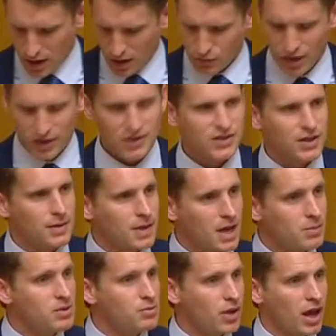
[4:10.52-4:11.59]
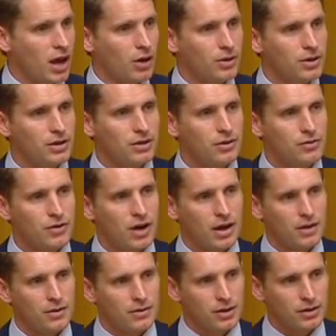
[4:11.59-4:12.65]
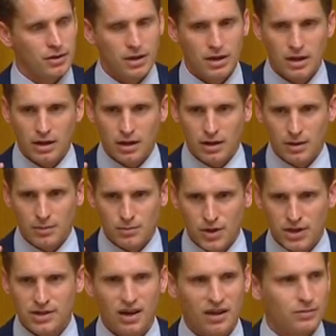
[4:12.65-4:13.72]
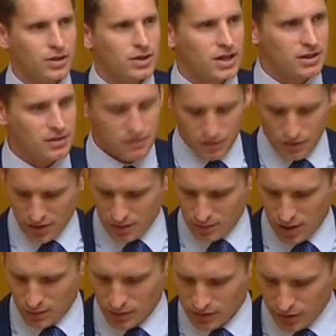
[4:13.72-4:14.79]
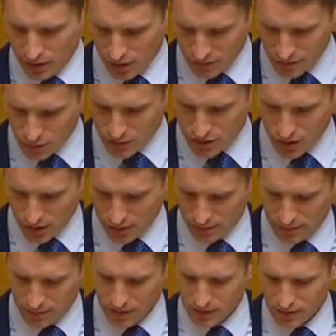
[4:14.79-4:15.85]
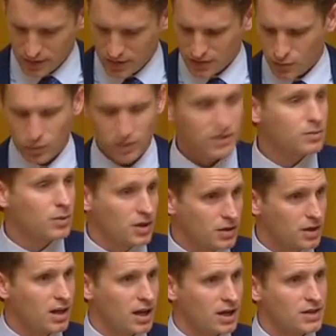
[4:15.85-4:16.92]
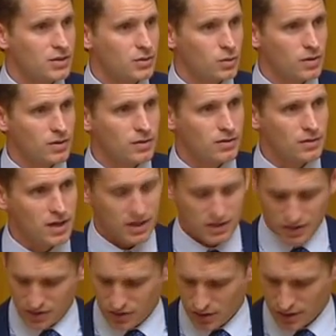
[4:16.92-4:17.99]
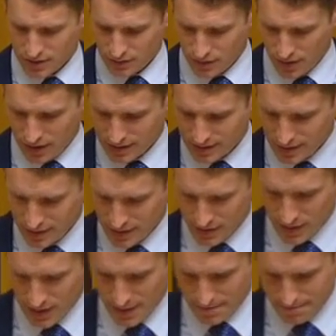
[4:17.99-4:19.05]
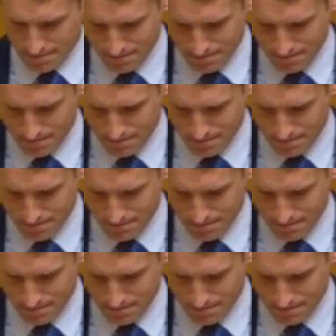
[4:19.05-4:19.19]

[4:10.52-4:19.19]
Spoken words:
I'd rather see them empowered rather than big government interfering in people's lives, which I think is what's been the case with the exercise of 18C.